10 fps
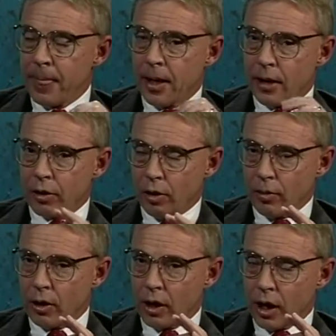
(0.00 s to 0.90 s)
And a
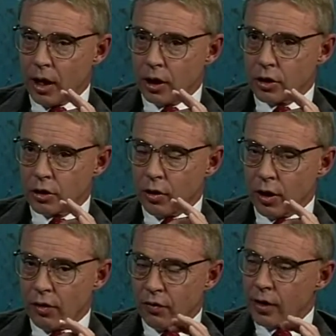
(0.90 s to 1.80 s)
community college is going
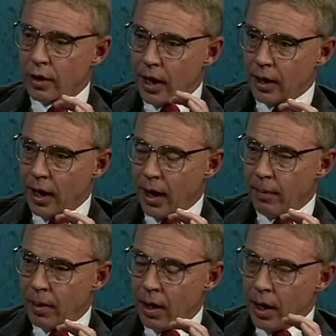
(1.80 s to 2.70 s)
to fill that gap.
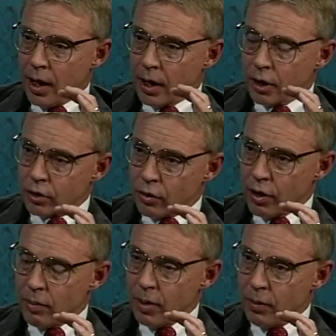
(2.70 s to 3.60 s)
And it's going
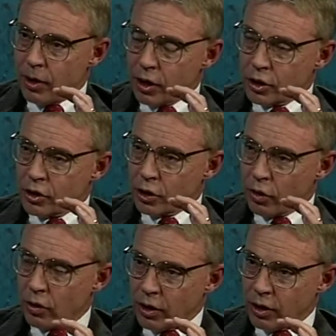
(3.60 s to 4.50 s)
to be because it's
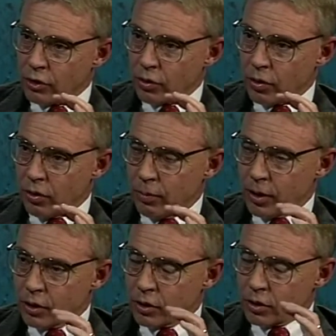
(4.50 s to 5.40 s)
locally controlled,
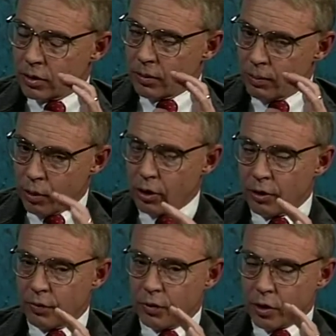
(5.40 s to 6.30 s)
because it's the board
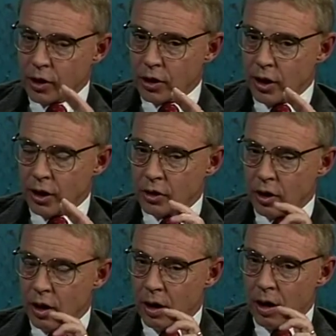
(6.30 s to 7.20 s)
of trustees
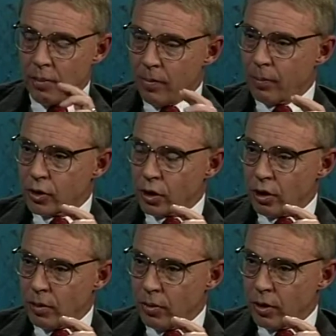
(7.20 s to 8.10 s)
are members of the
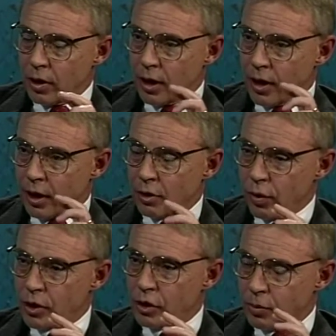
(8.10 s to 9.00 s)
community and that
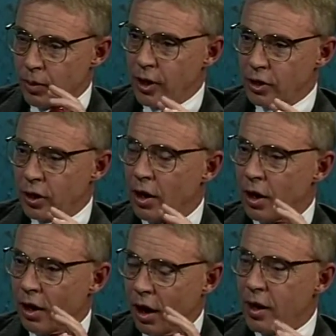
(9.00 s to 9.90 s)
trust is placed
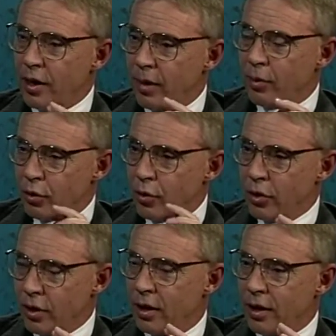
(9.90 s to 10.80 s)
on them through
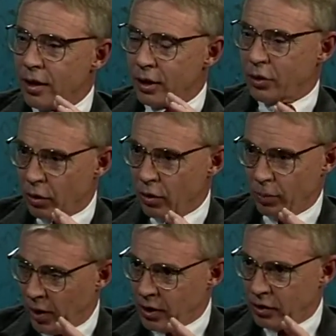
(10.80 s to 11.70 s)
the electoral
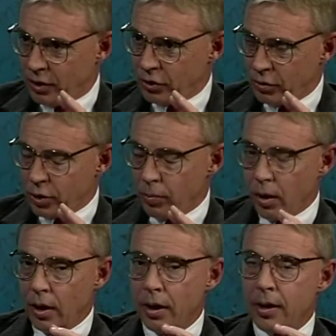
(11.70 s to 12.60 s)
process, so to speak